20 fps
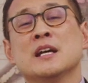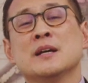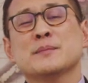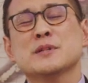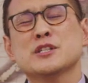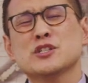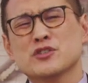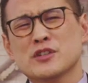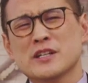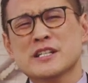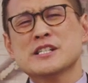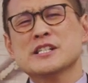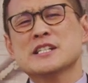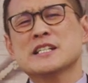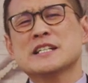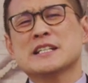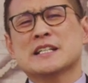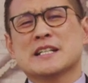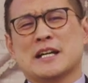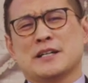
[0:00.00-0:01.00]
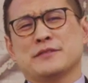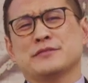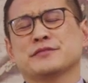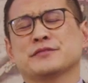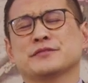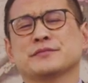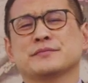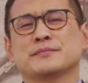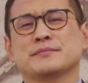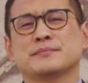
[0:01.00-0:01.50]
But strangely
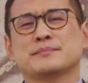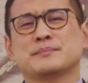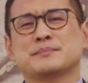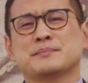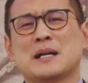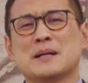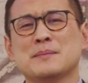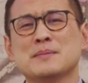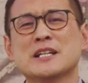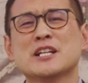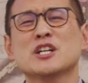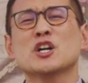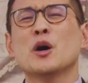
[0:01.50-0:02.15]
enough, public